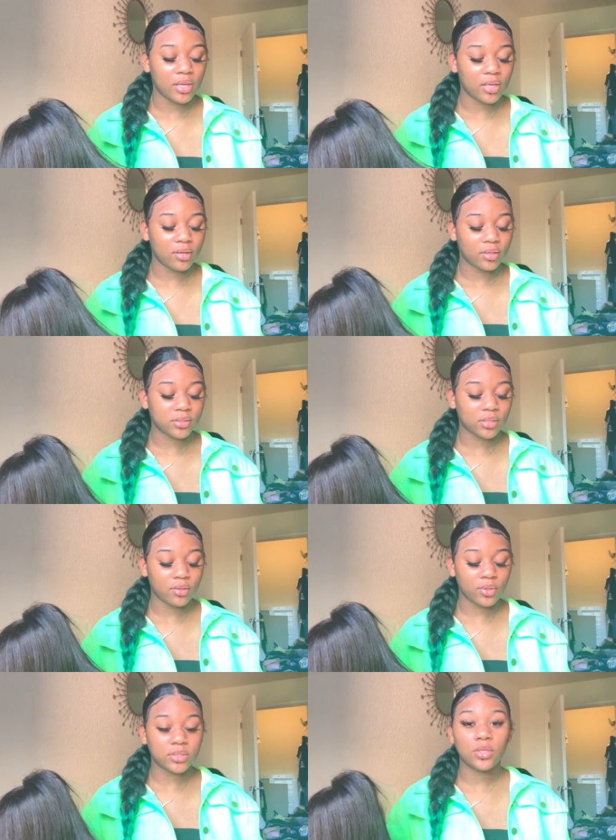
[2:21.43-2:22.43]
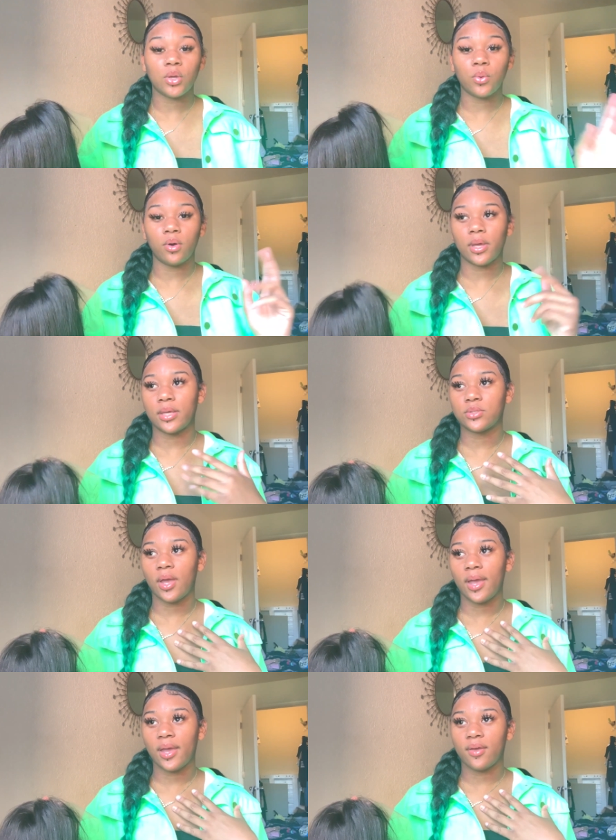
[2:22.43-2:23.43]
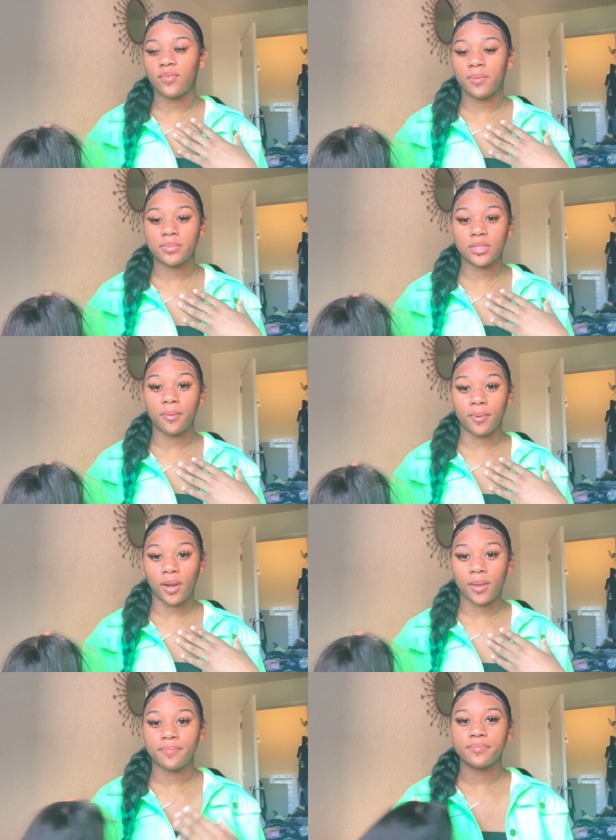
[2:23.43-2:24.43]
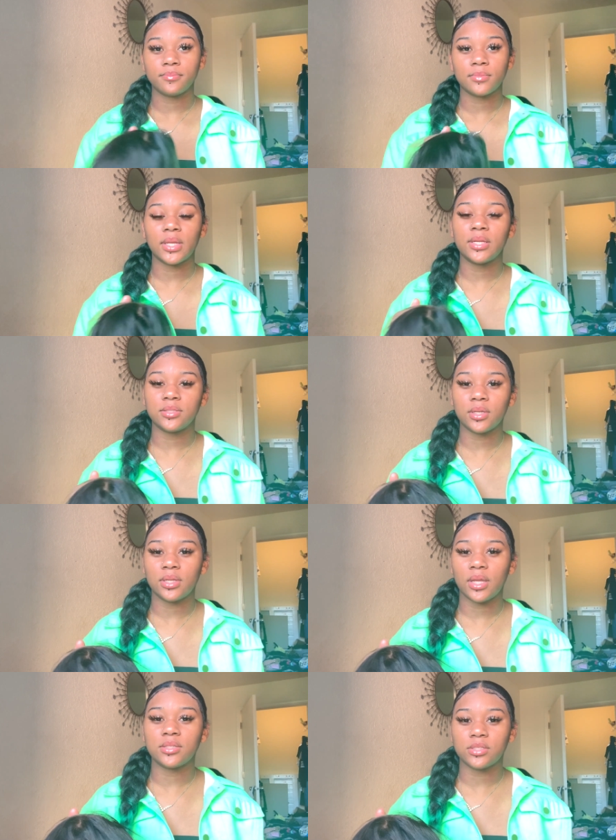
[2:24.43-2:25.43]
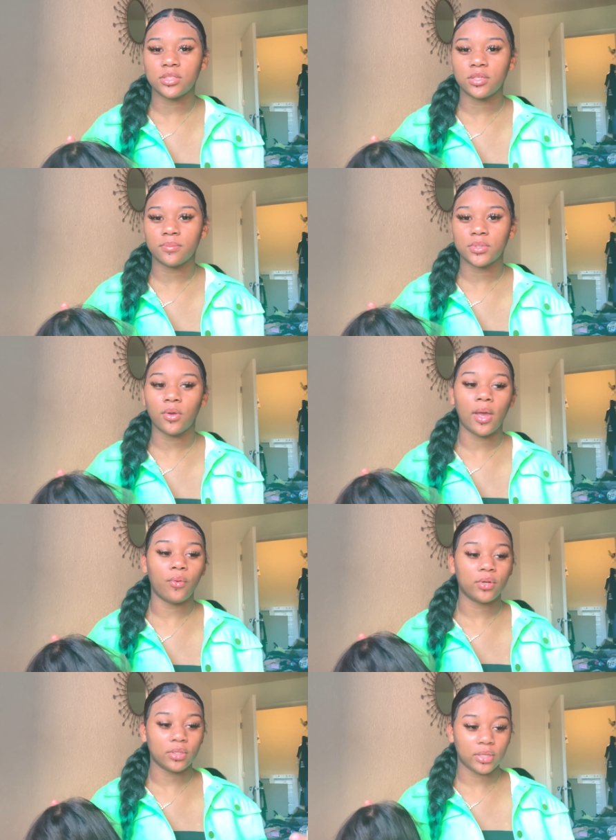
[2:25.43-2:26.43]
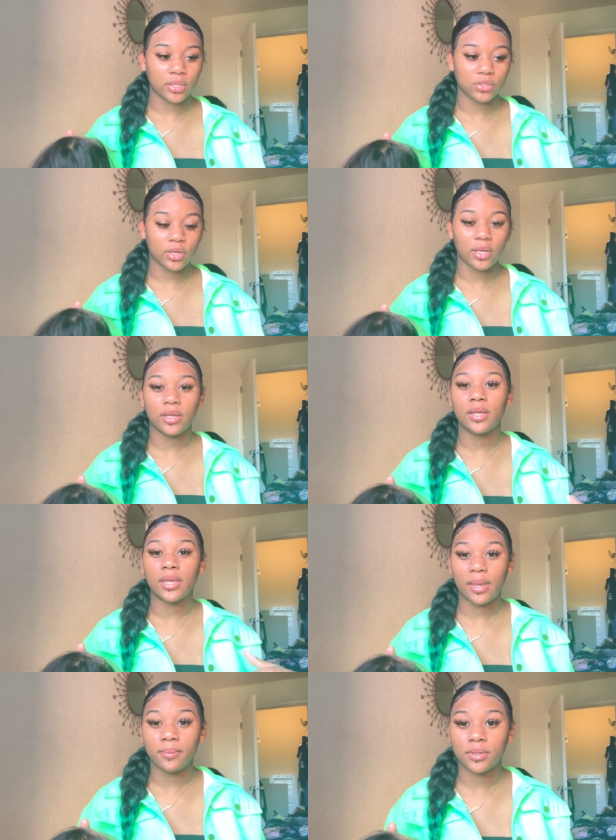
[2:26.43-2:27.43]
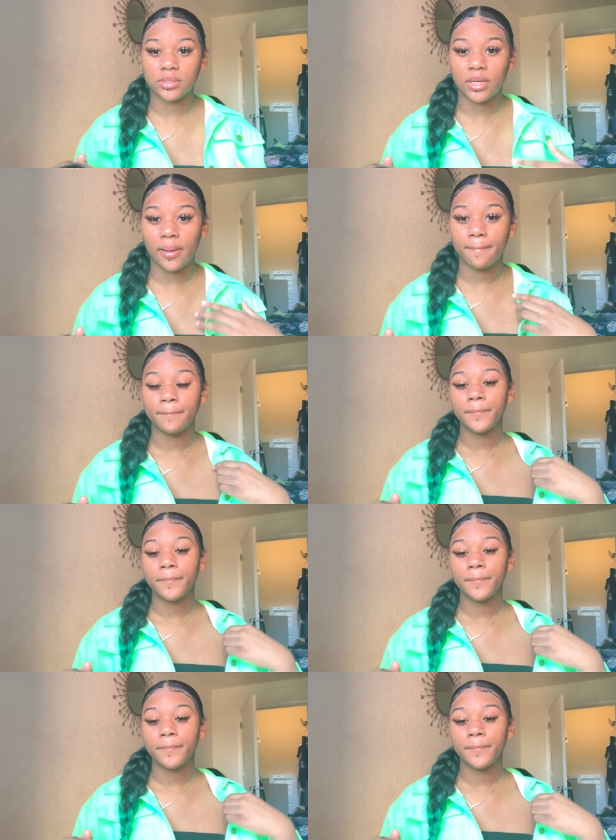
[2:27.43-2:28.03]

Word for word: And also it took, okay, so I have Amazon Prime and it took a day to ship. So I ordered yesterday, it came here today.